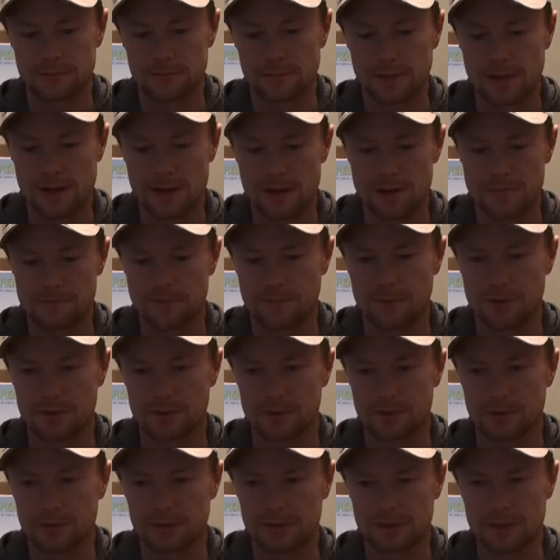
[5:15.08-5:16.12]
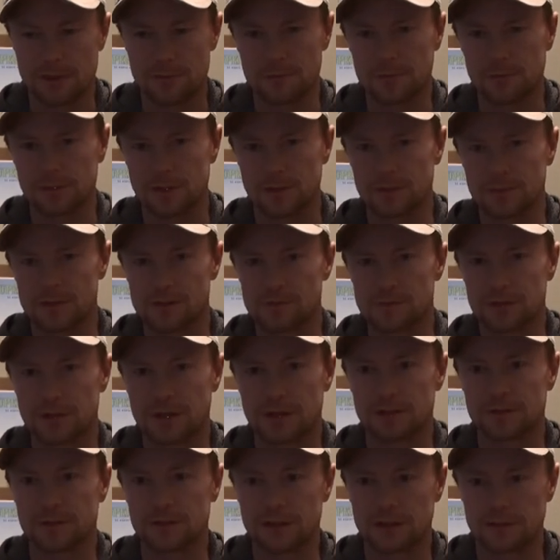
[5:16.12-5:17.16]
um, versus some sometimes
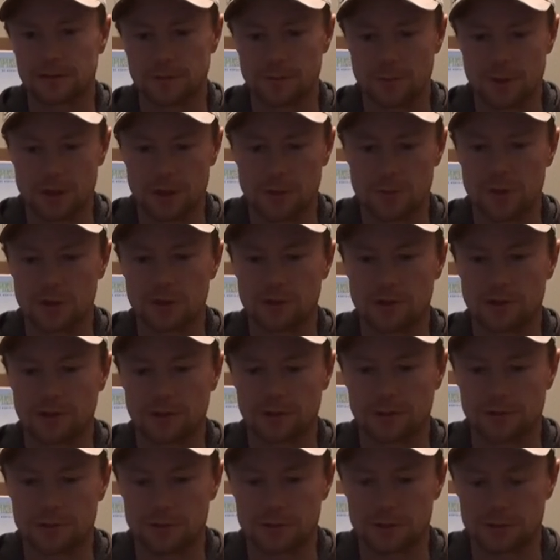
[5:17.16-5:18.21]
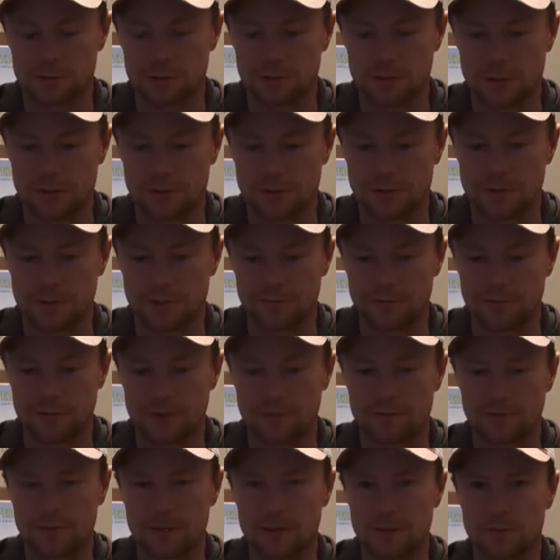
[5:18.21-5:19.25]
guys get the bigger binoculars with a
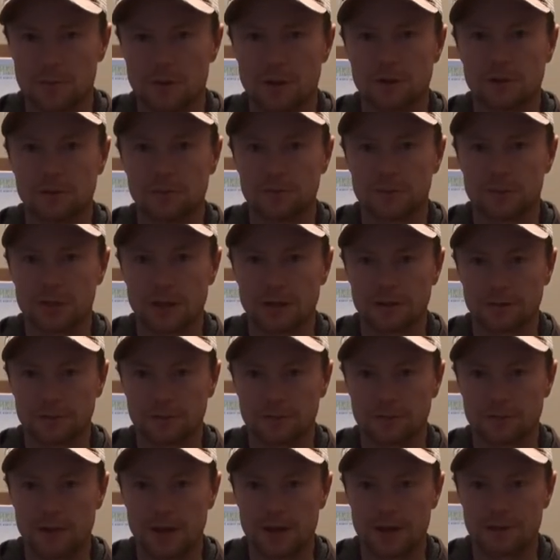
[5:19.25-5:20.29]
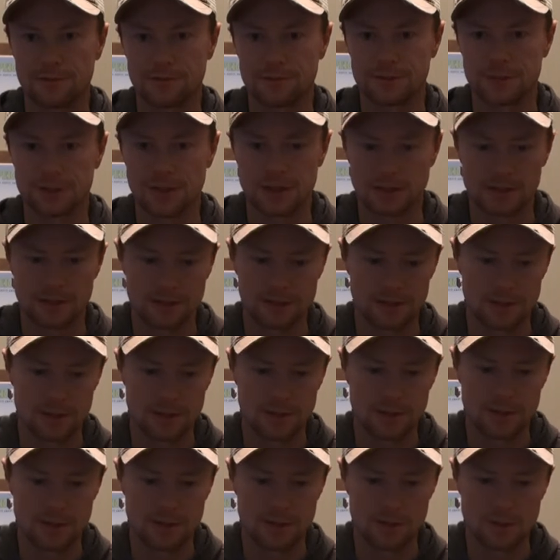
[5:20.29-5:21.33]
50 mil objective lens
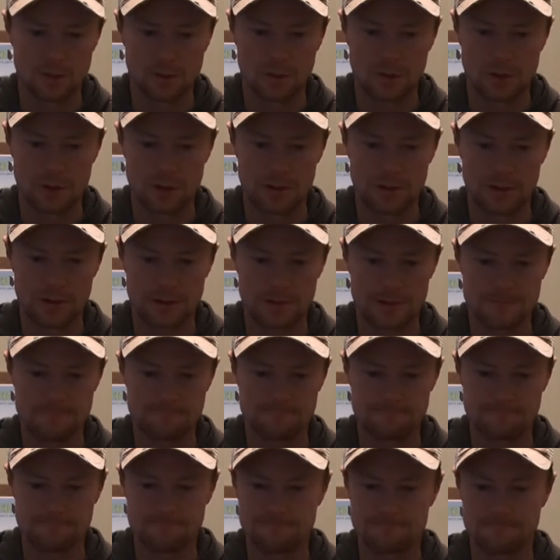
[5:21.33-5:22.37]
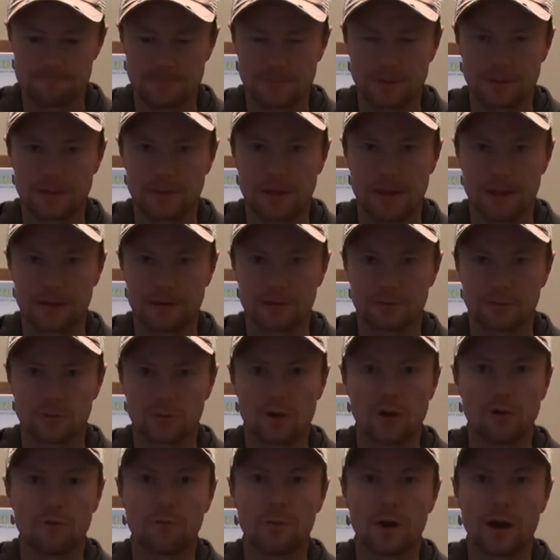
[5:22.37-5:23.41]
or um, 10,
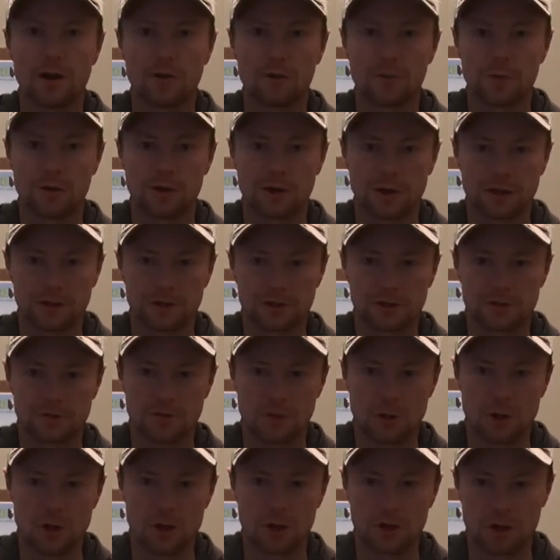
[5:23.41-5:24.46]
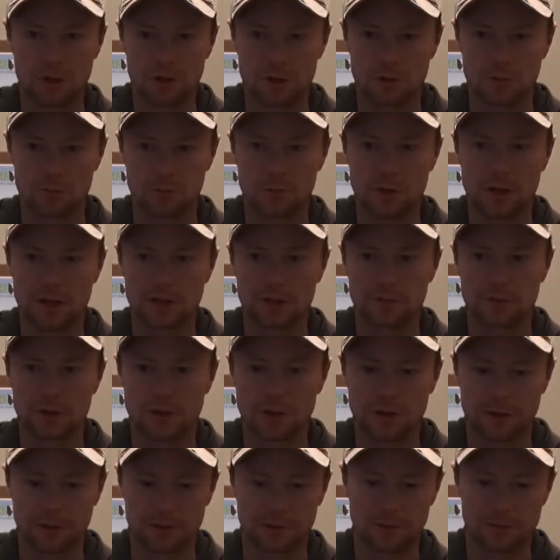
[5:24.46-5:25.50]
12 power binoculars for longer range
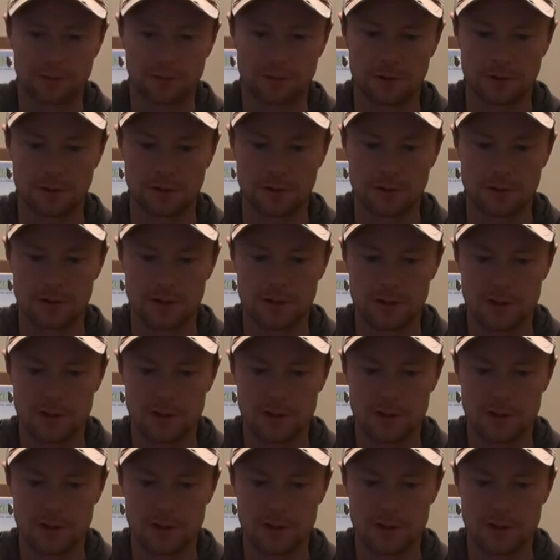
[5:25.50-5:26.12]
binocular